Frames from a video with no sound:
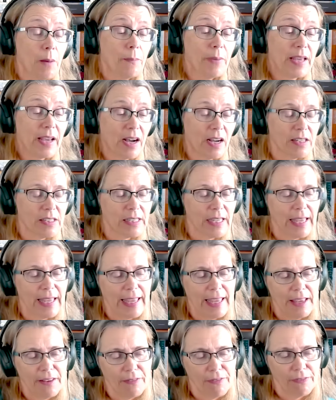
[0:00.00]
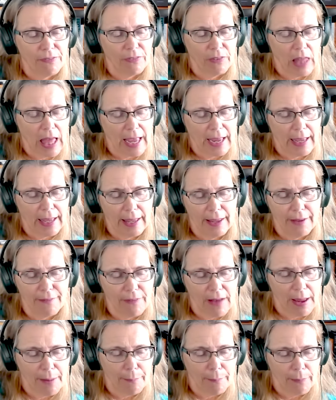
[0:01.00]
because if
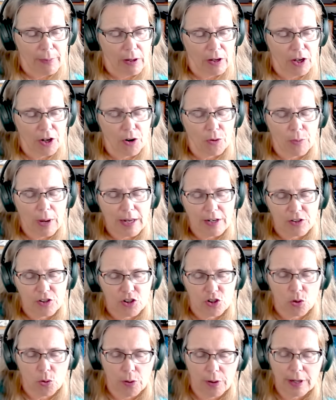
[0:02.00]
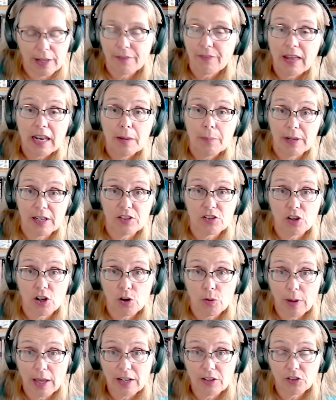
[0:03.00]
I'm going to write a story, if anybody's going to
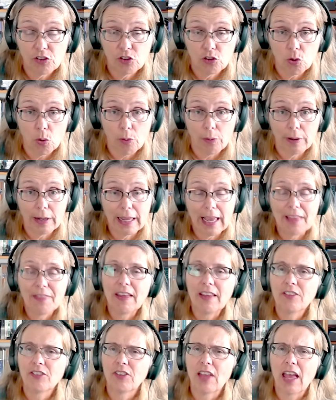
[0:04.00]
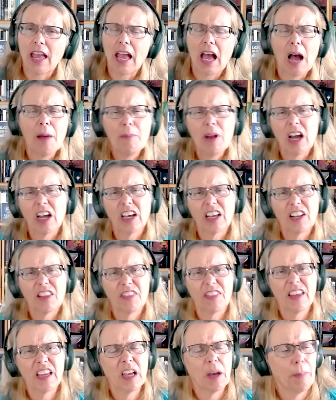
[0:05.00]
write a story, and they say, I'm not going to
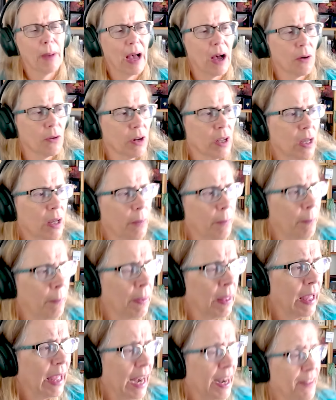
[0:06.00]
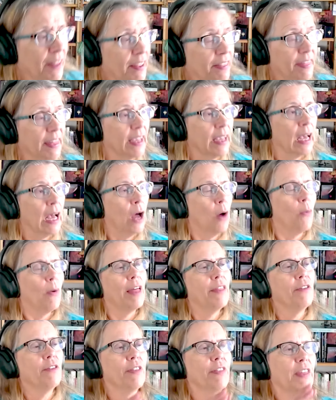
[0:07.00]
think about, and they think,
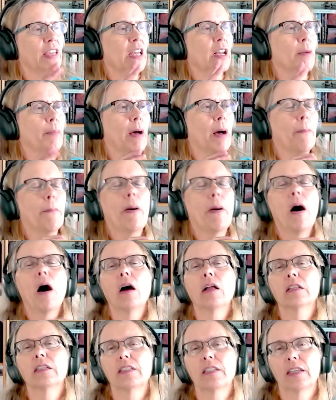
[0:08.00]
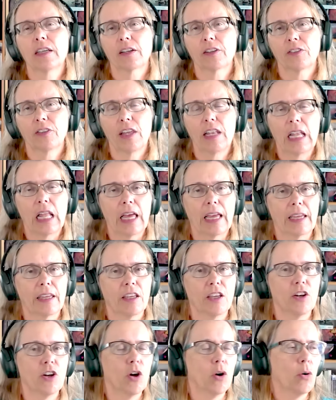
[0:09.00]
rather than thinking about politics and
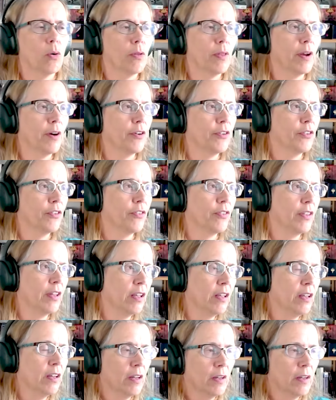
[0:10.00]
there's the